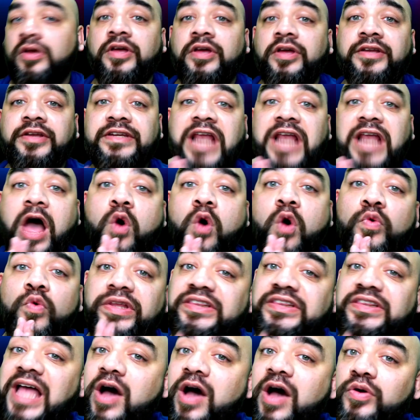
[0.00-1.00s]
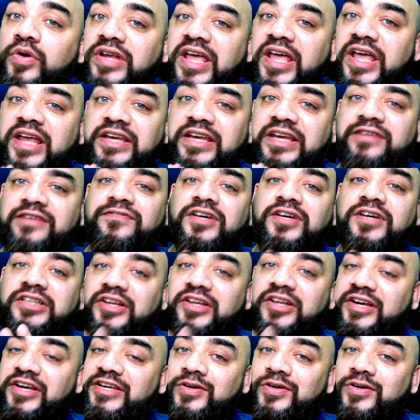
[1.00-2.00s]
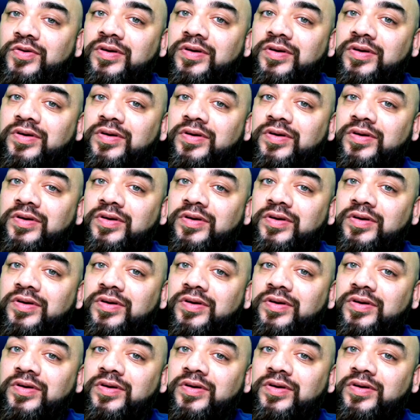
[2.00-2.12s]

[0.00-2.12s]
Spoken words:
Now, without any further ado,